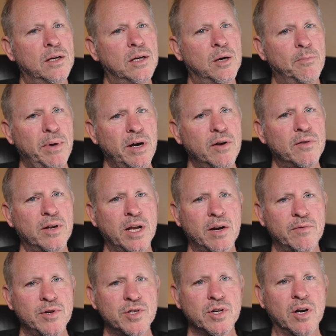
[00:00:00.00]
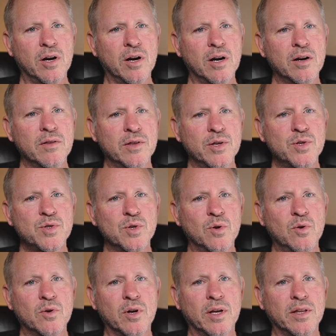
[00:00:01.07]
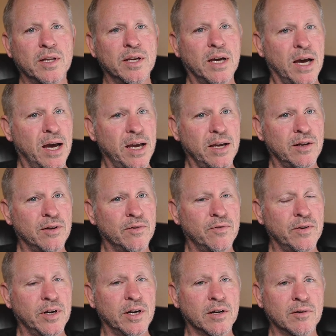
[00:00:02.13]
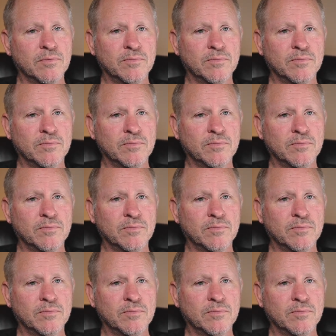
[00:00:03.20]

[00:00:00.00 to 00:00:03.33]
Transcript: A better than average car, this sold on the high end affair.